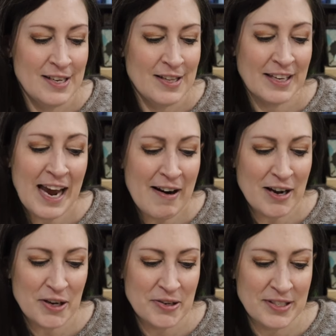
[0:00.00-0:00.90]
The
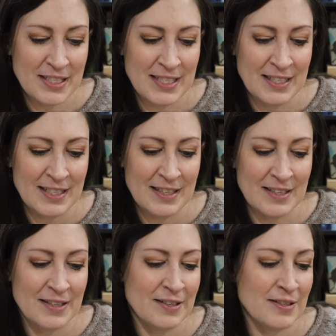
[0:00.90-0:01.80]
carrot cozy
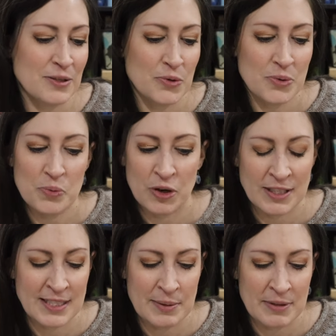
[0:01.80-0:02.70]
is worked
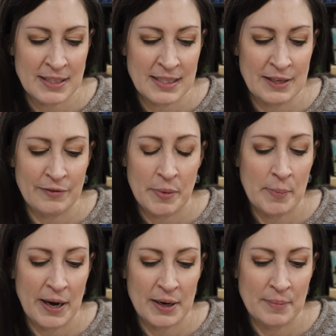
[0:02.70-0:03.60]
seamlessly from the
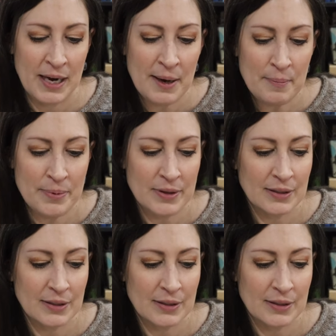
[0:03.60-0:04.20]
bottom up,